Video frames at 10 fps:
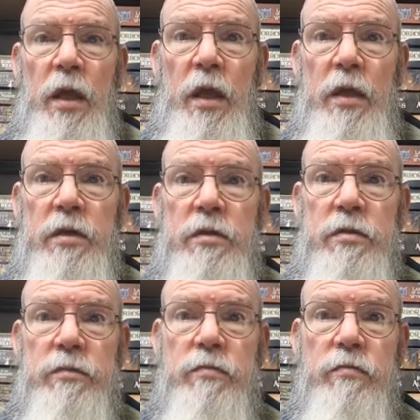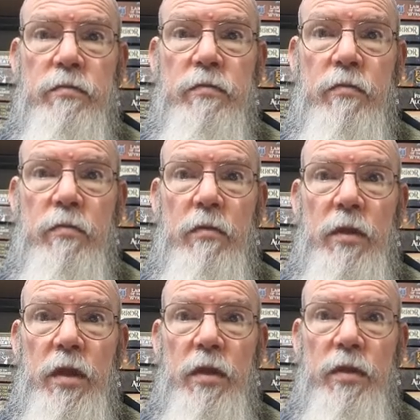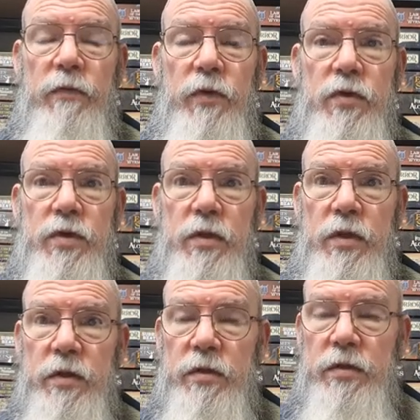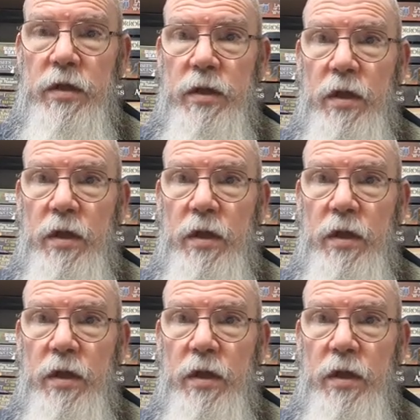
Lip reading: And the version that